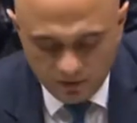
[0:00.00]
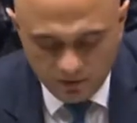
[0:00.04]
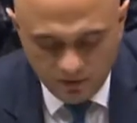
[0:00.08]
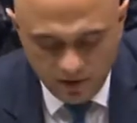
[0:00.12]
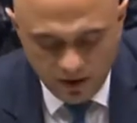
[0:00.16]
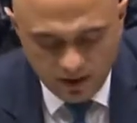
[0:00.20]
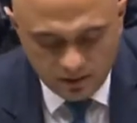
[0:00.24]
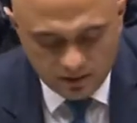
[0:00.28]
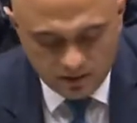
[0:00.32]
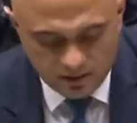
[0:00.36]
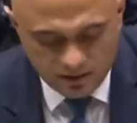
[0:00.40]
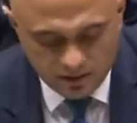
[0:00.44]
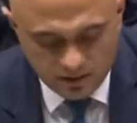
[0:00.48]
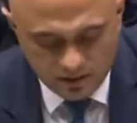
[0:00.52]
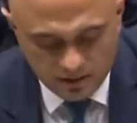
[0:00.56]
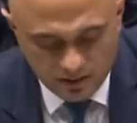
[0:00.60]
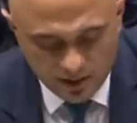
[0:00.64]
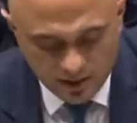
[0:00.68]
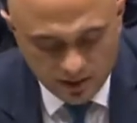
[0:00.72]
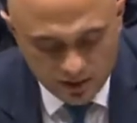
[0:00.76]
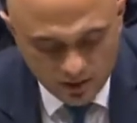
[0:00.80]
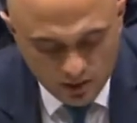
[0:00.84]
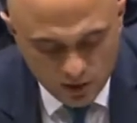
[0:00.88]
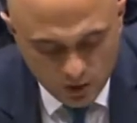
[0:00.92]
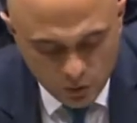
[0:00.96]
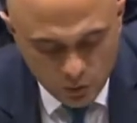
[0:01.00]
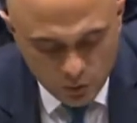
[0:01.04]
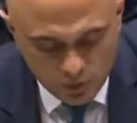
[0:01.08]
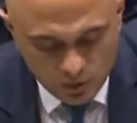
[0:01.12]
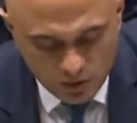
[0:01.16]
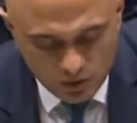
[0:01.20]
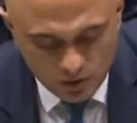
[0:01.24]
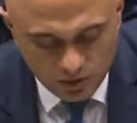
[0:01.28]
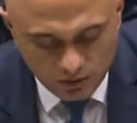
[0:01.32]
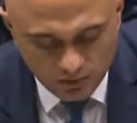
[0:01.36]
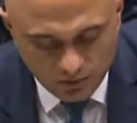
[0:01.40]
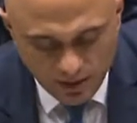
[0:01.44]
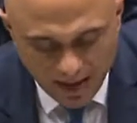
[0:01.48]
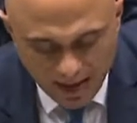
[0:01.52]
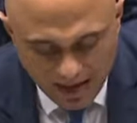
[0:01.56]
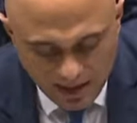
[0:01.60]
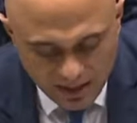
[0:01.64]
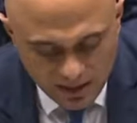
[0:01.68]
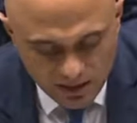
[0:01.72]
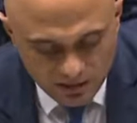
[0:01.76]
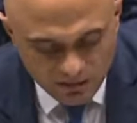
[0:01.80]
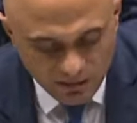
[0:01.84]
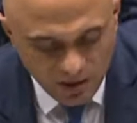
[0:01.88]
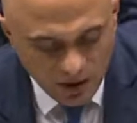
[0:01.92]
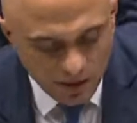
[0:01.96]
advances in the use of
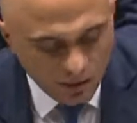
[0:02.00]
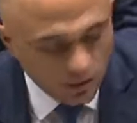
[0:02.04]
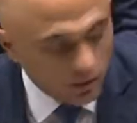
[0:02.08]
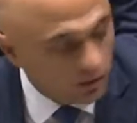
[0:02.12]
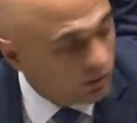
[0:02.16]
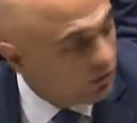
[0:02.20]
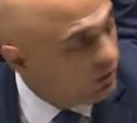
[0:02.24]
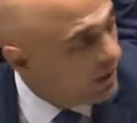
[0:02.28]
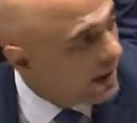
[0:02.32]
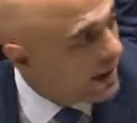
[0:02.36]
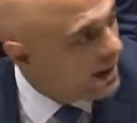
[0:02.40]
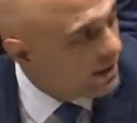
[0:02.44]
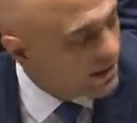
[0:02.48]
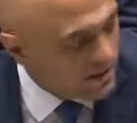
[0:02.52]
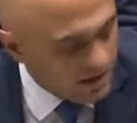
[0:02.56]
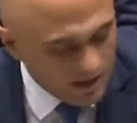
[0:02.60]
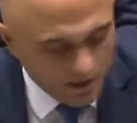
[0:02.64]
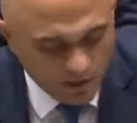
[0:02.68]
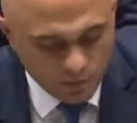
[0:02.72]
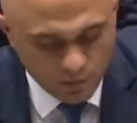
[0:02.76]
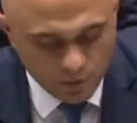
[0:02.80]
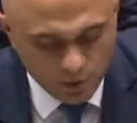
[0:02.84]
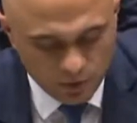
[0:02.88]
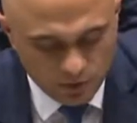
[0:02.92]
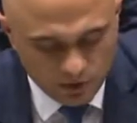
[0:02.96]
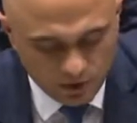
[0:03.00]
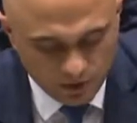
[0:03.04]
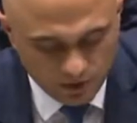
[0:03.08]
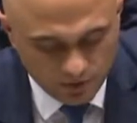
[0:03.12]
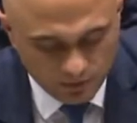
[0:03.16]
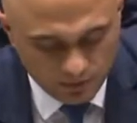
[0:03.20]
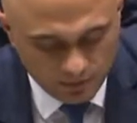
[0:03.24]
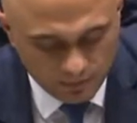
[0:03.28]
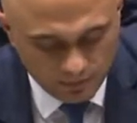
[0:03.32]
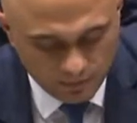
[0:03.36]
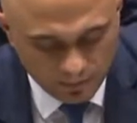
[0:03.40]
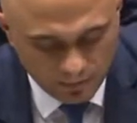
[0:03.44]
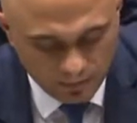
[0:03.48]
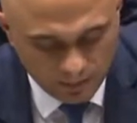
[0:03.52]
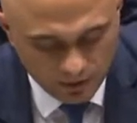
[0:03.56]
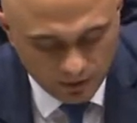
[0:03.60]
antivirals and therapeutics.